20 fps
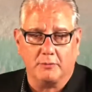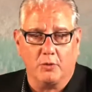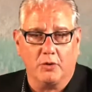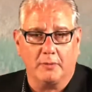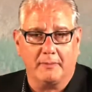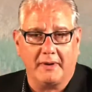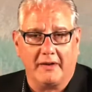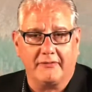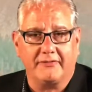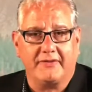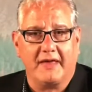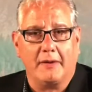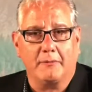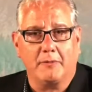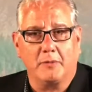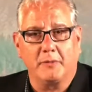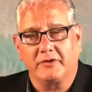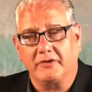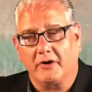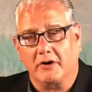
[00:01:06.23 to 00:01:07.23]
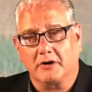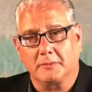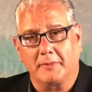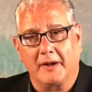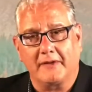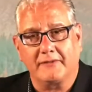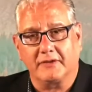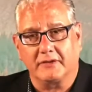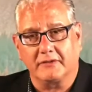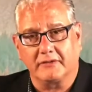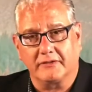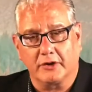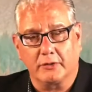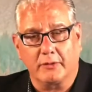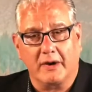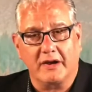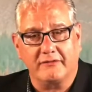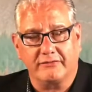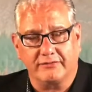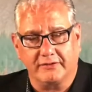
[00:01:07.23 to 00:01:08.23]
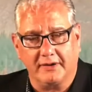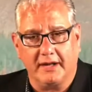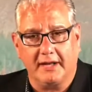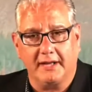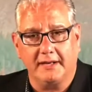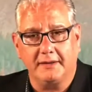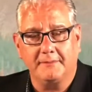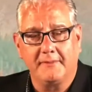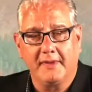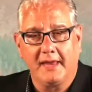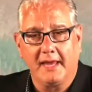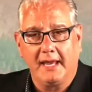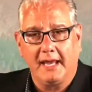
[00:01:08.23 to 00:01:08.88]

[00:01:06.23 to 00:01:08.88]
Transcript: more about that when we talk about the great flood.